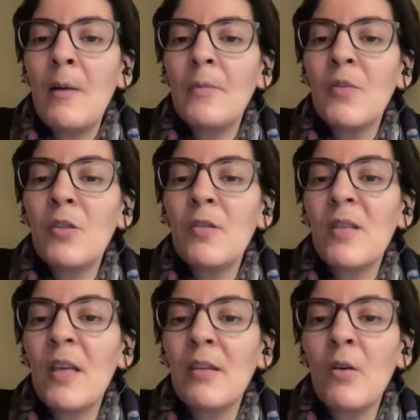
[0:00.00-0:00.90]

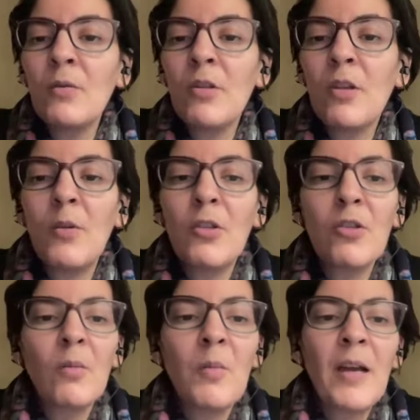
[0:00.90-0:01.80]
State-owned
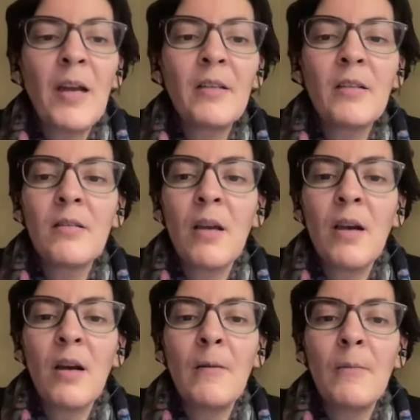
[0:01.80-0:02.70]
commercial banks,
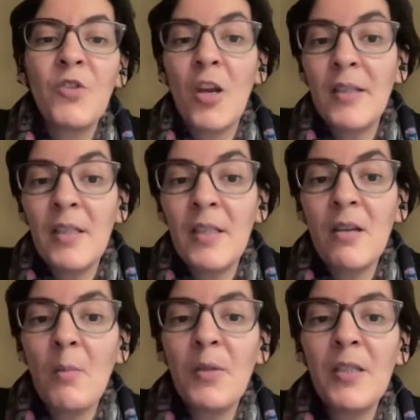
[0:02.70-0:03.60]
Chinese
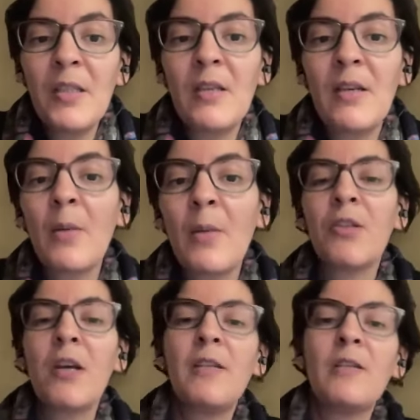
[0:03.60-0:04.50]
companies, and other
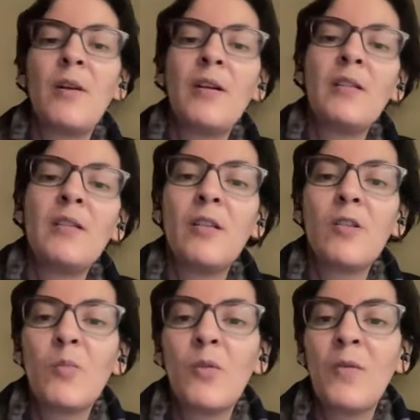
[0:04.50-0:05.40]
Chinese
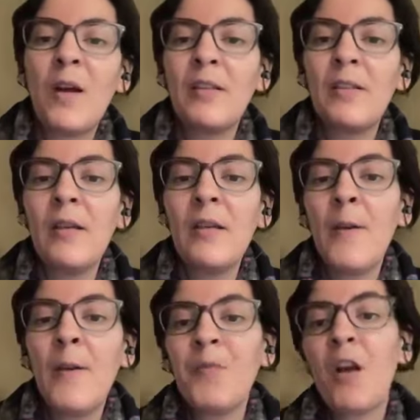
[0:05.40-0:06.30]
financiers provided,
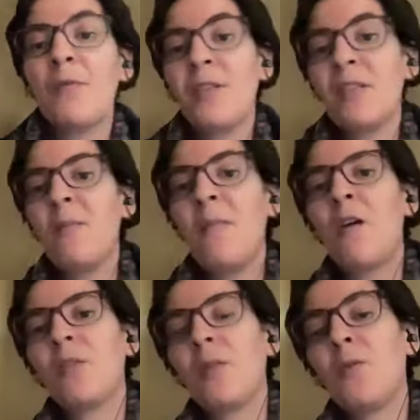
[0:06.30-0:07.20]
of this
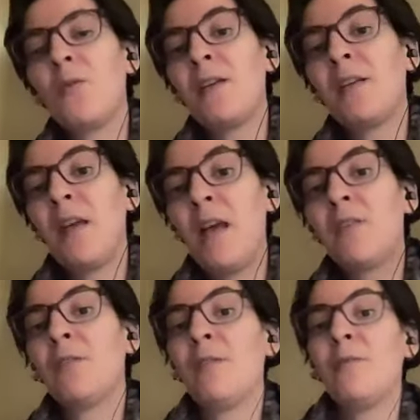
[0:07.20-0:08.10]
amount, they provided
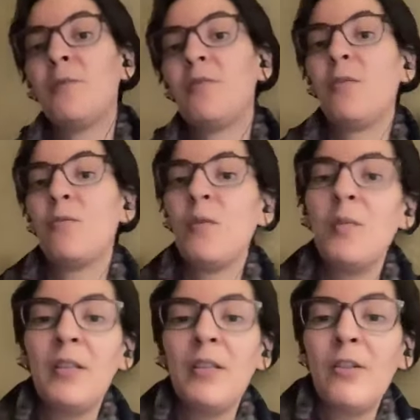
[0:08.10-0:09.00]
153
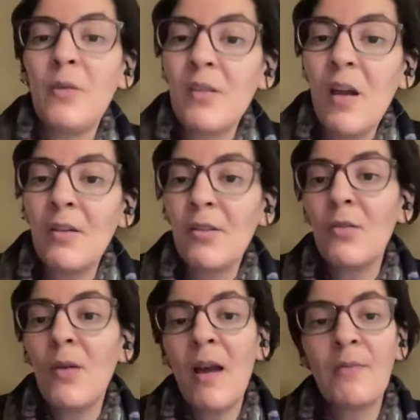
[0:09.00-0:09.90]
billion US dollars
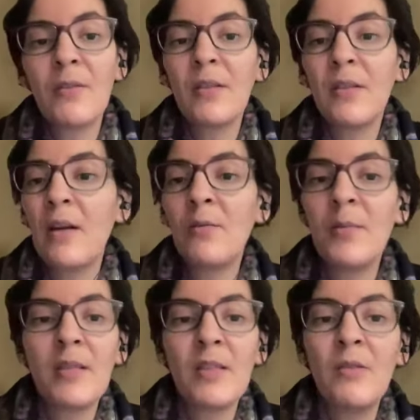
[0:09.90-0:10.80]
to African
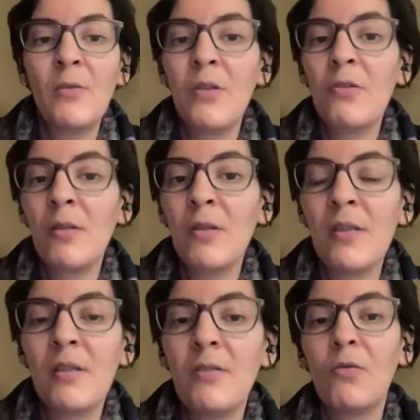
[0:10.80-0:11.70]
governments and regional
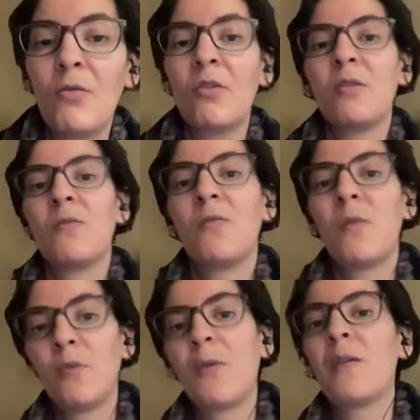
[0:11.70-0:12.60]
institutions from
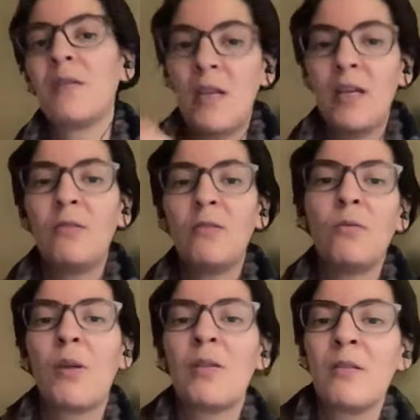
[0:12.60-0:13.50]
2008 to
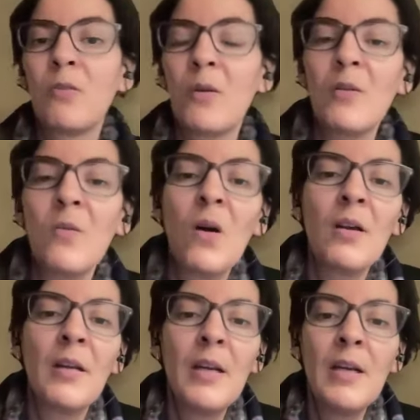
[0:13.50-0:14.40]
2021.